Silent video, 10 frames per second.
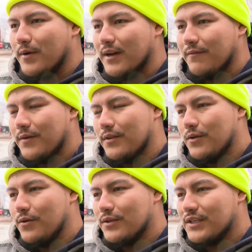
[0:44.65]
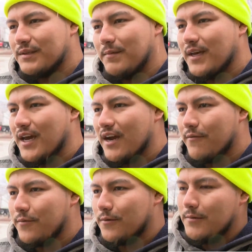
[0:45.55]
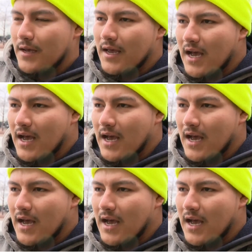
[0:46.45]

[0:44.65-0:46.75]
But if you do, just be careful.